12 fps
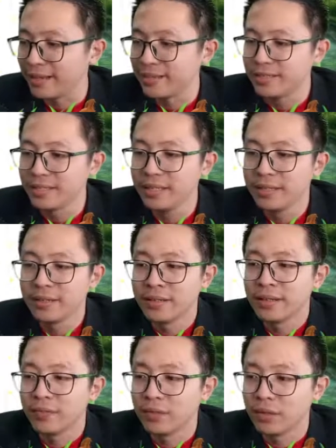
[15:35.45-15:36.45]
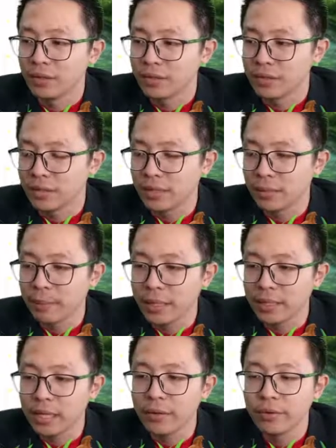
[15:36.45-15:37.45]
You see, the part
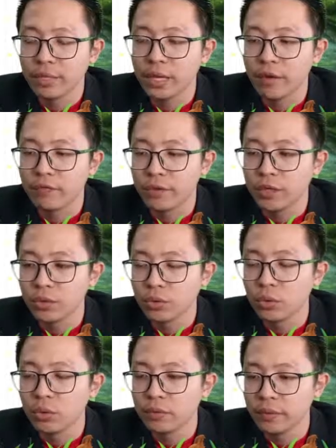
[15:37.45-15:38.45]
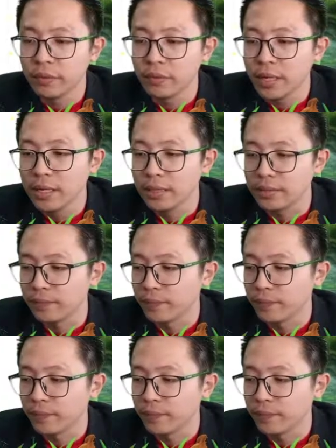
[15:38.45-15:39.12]
A already have V2 over V1.